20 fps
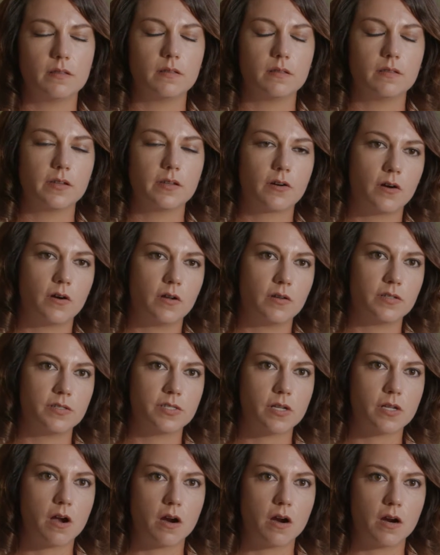the
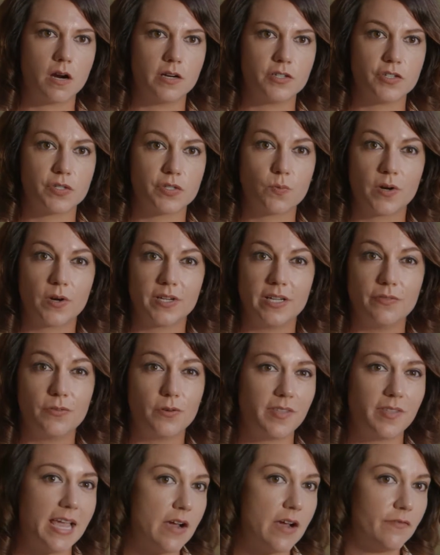girls are just working
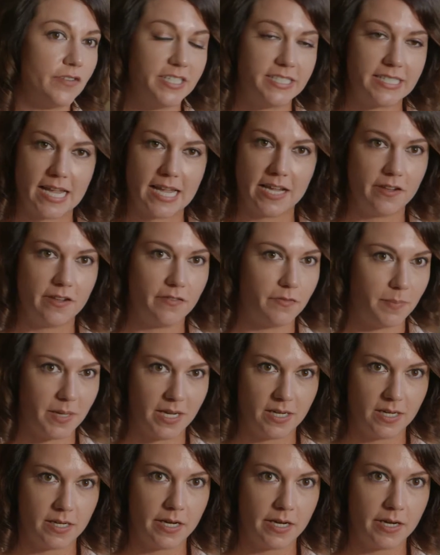through the everyday of
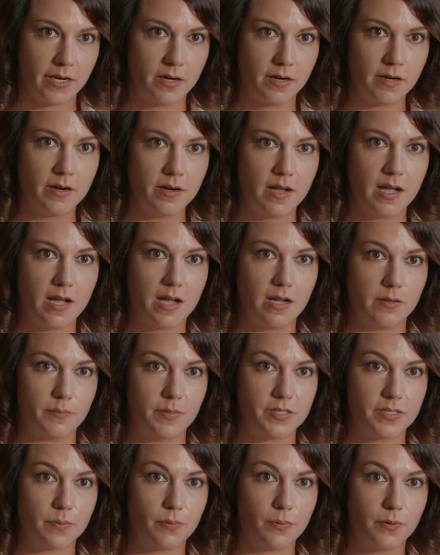being here.
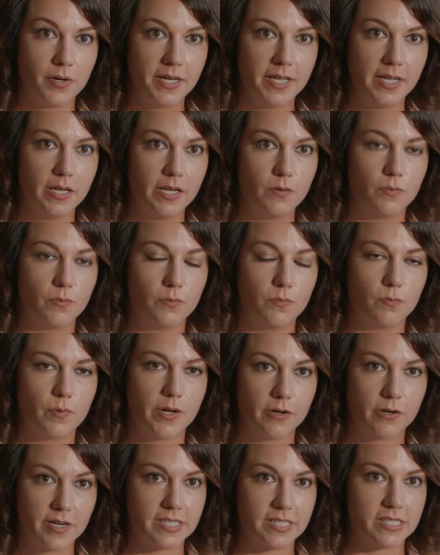It's a pretty
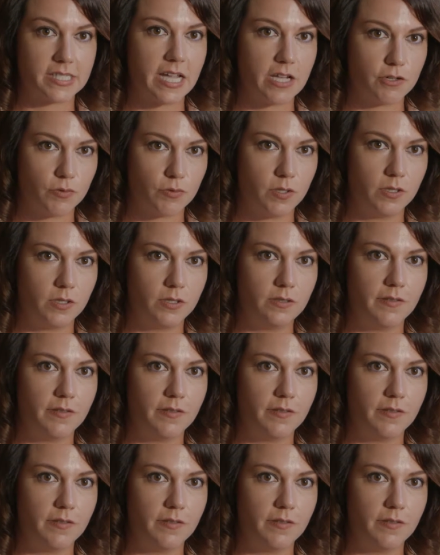rigorous schedule.